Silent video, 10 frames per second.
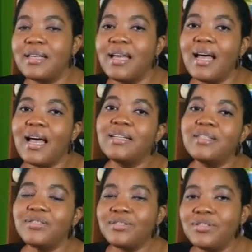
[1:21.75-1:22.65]
And this
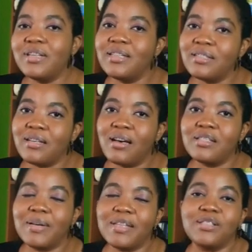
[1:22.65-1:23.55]
usually is caused
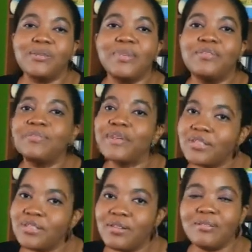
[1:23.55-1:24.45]
by some
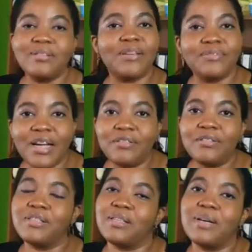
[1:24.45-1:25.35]
infection, a
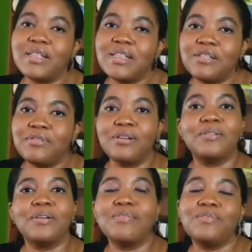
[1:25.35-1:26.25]
virus, a bacteria,
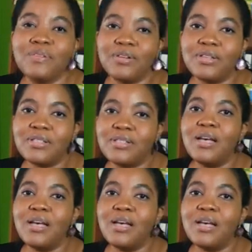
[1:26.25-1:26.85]
a fungus,